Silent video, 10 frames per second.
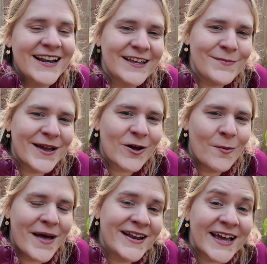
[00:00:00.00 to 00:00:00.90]
leave me a
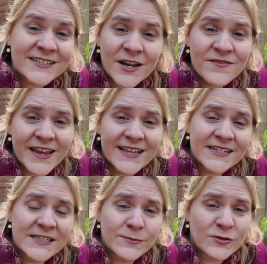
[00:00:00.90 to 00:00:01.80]
comment, and don't forget
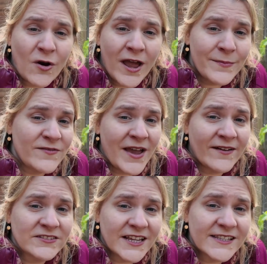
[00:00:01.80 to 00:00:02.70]
to subscribe if you
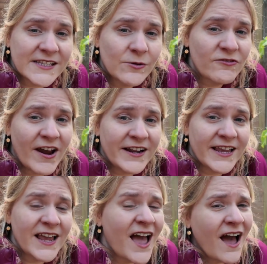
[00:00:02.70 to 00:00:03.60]
haven't done so
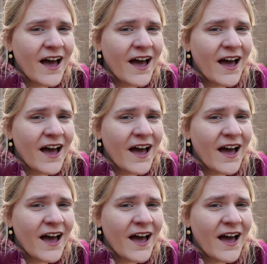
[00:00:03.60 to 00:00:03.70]
already.